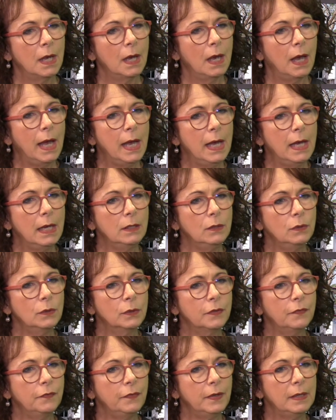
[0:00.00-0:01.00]
Look,
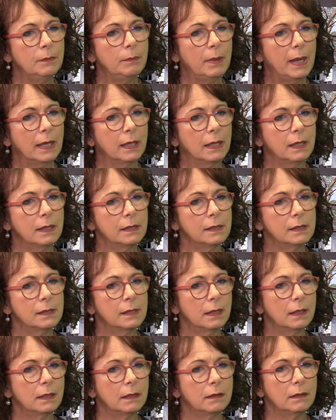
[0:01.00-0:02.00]
the feedback is
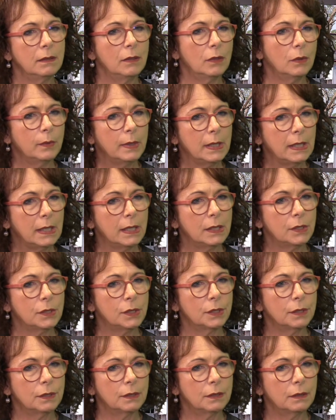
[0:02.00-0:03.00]
that we need
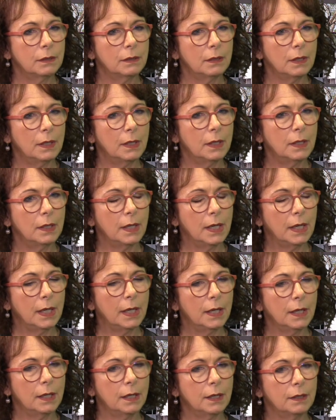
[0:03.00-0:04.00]
to
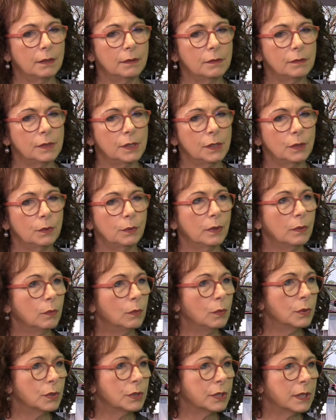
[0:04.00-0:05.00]
deal with
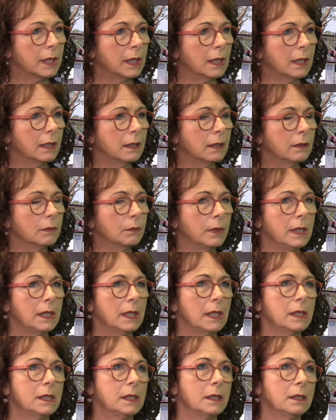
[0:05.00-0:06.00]
water, we
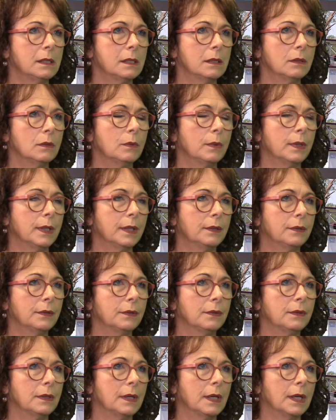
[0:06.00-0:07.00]
need to deal with
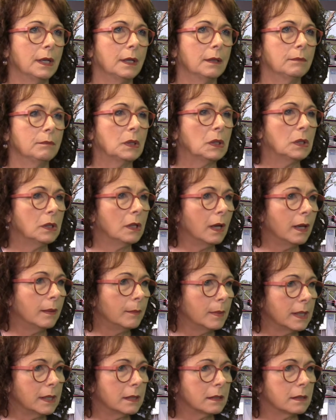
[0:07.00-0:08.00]

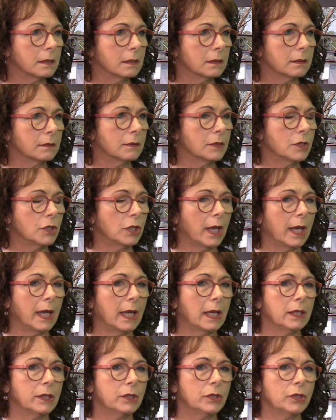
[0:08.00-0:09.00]
climate
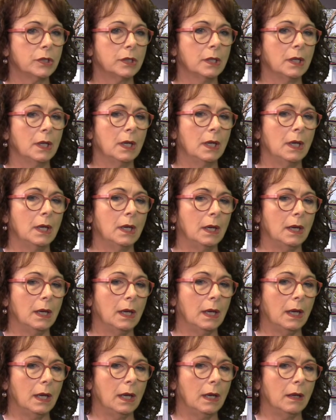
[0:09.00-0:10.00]
change,
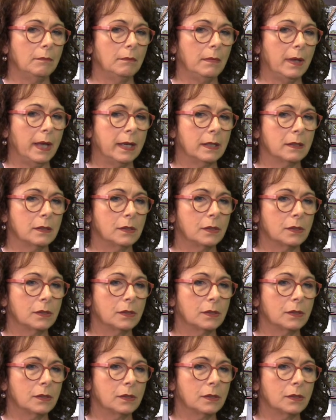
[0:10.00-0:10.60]
and